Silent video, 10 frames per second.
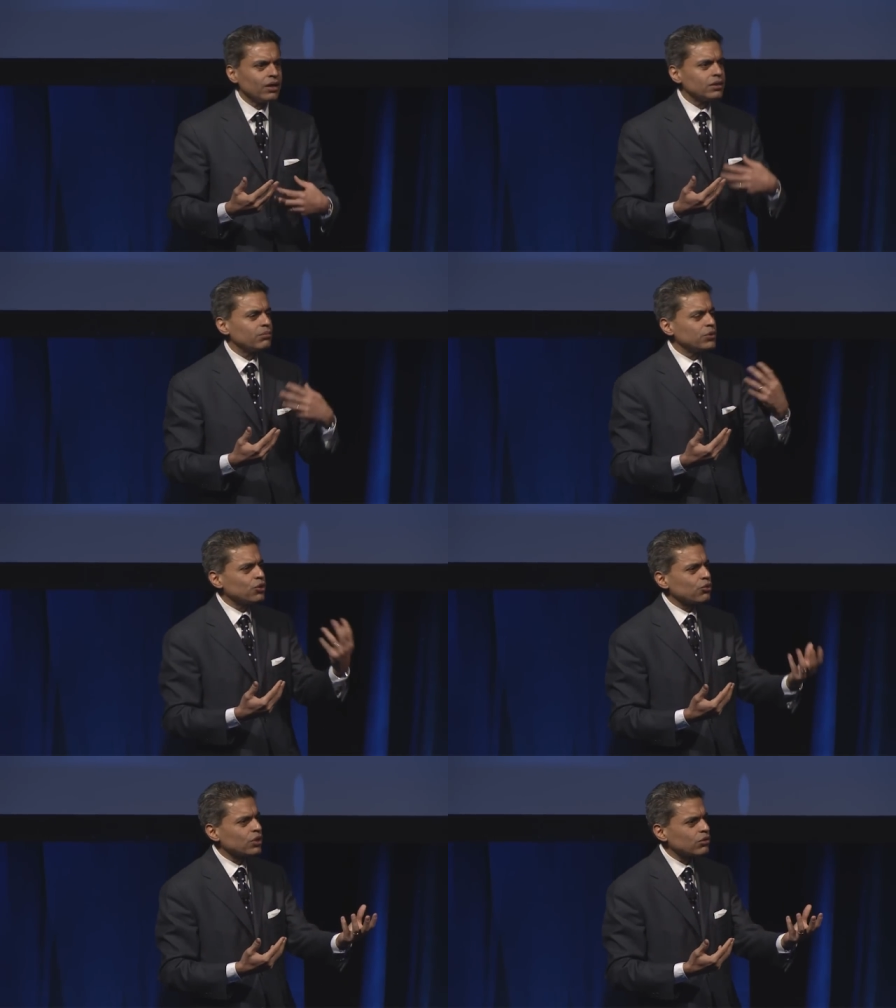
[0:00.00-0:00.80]

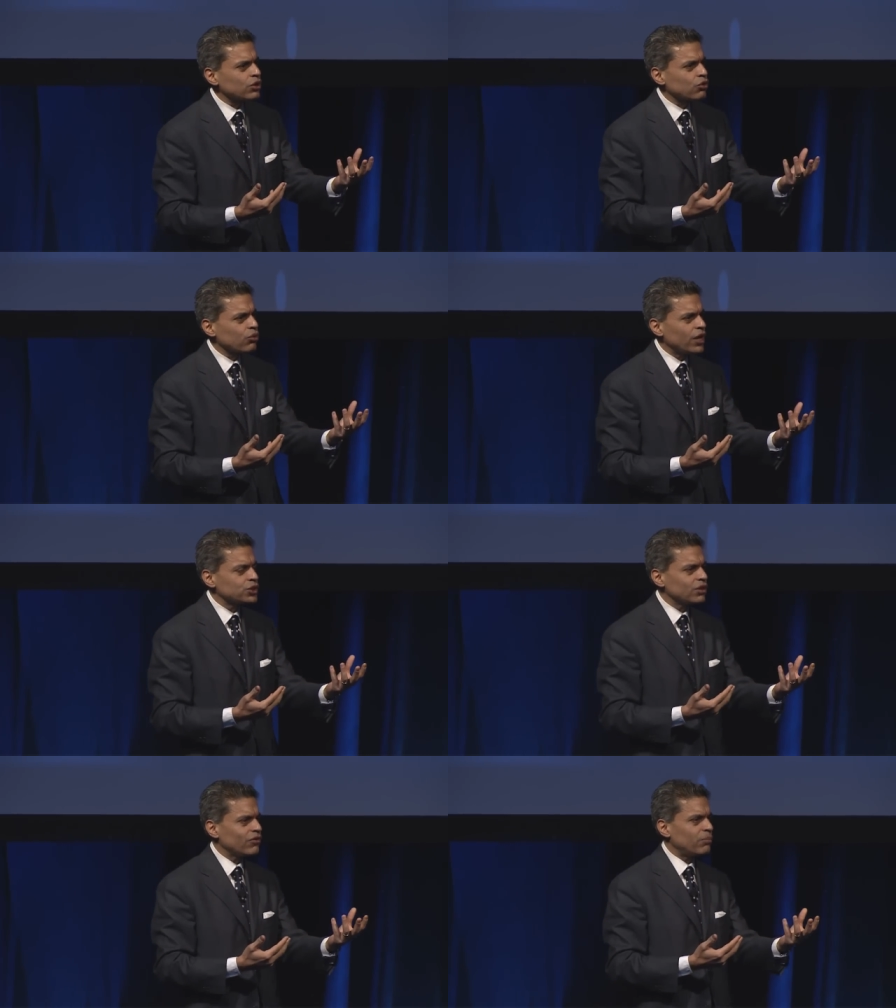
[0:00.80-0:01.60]
the
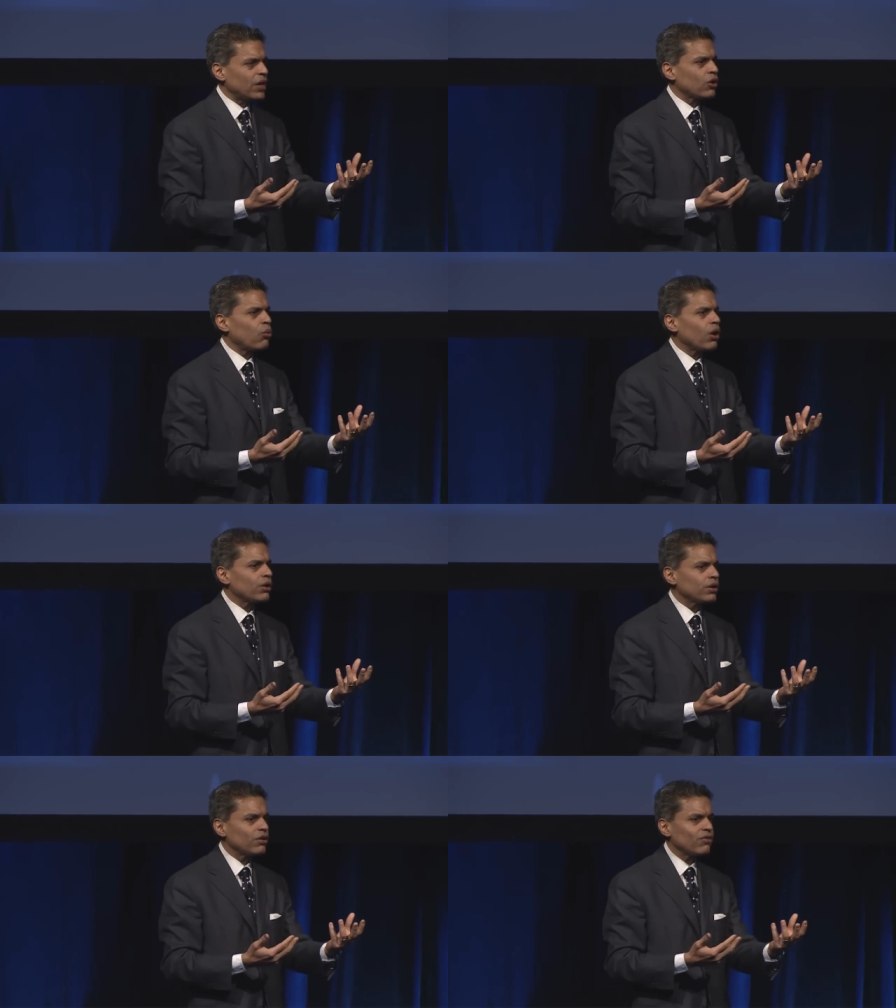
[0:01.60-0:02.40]
creation of a better
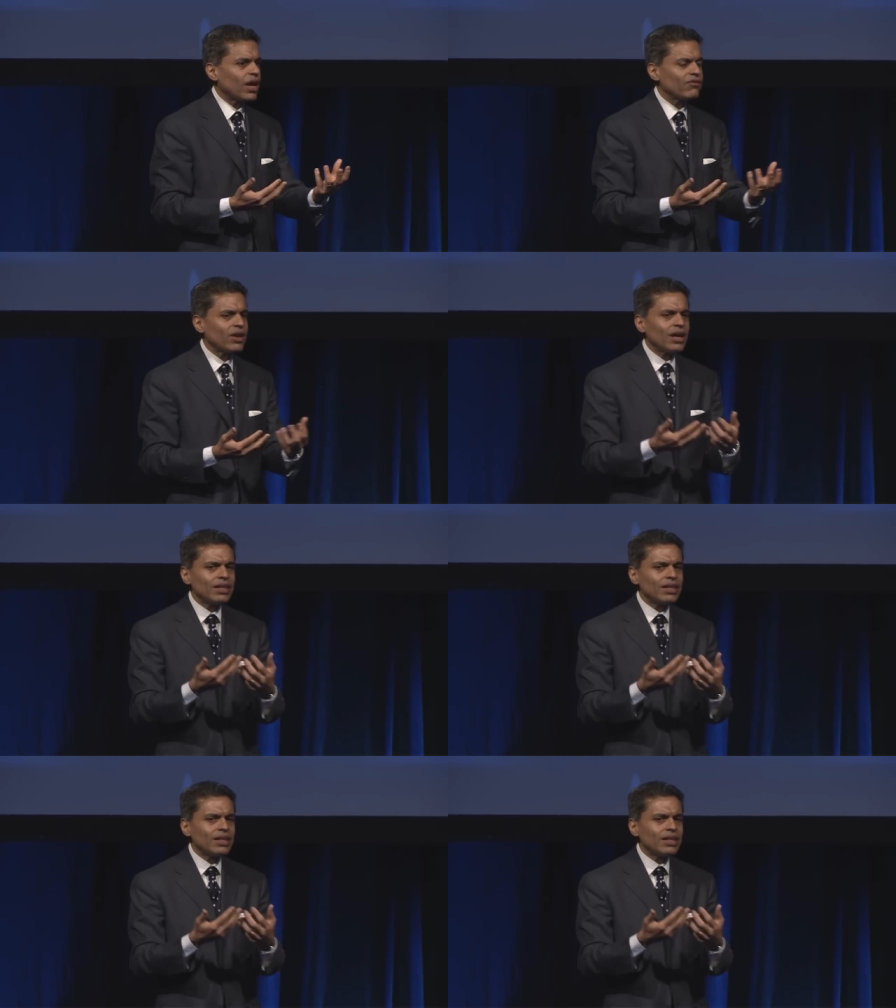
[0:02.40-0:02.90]
quality of life.